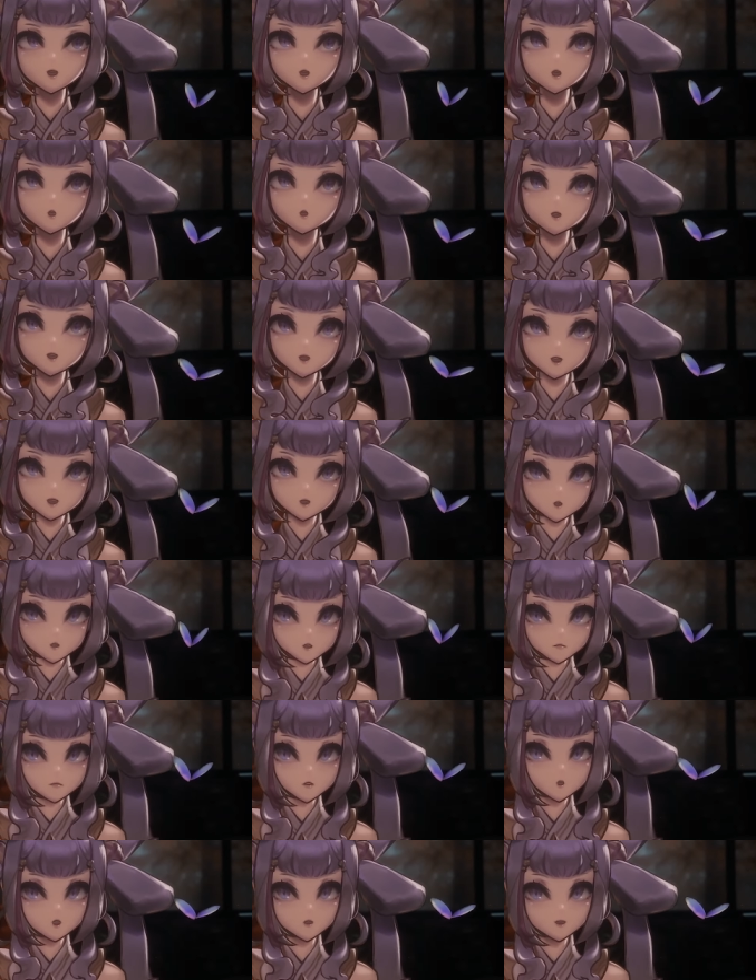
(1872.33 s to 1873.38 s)
and care
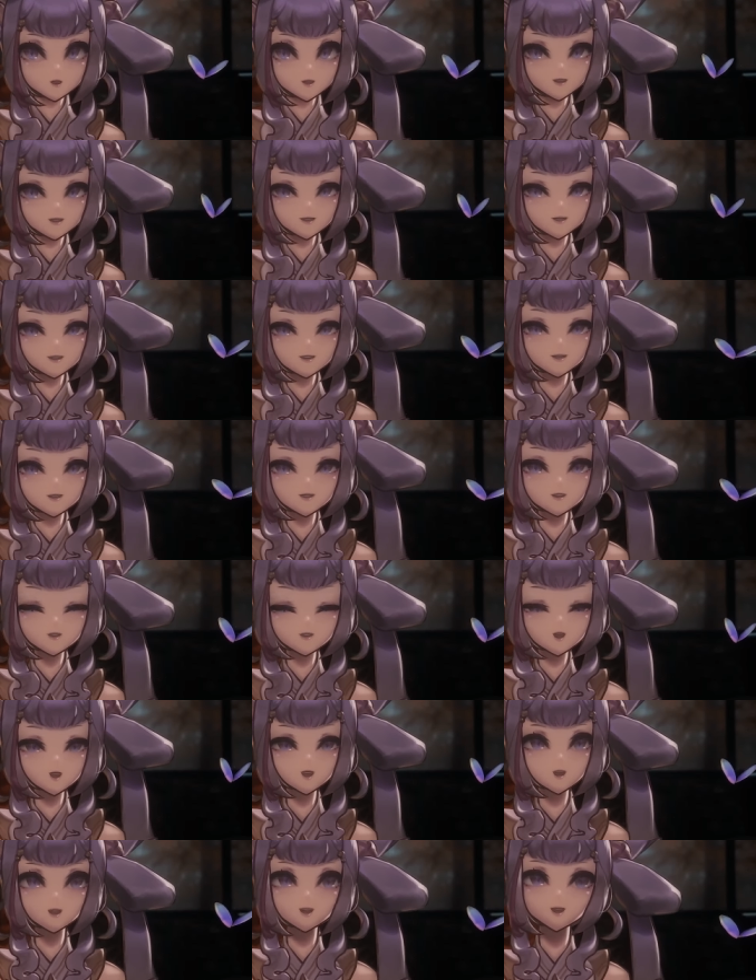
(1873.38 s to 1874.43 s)
about is a good
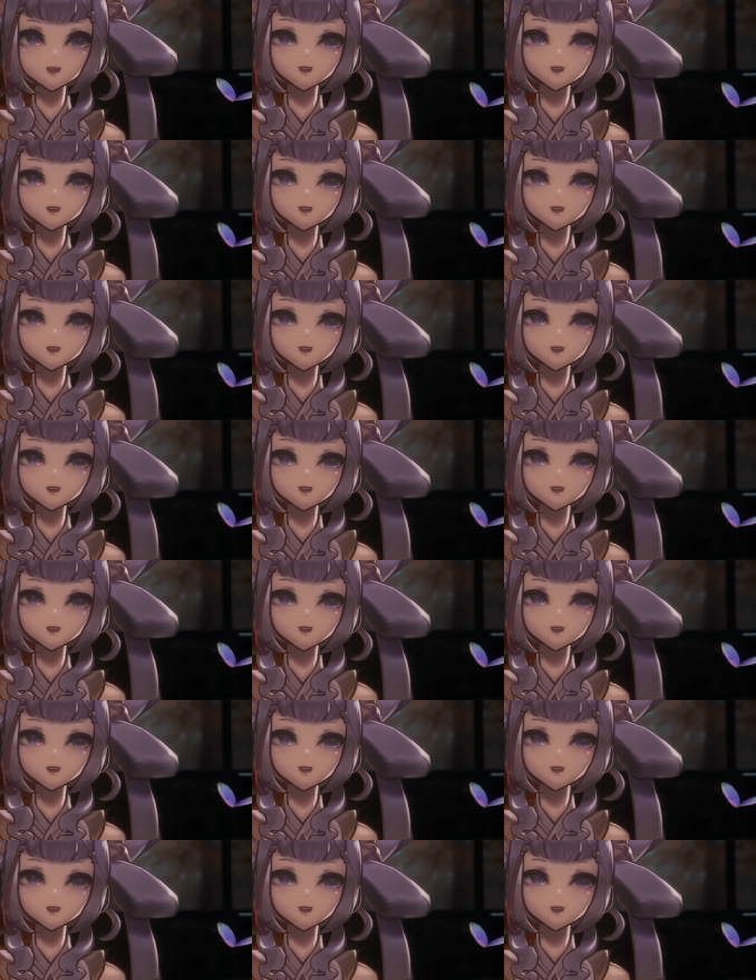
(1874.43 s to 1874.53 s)
thing.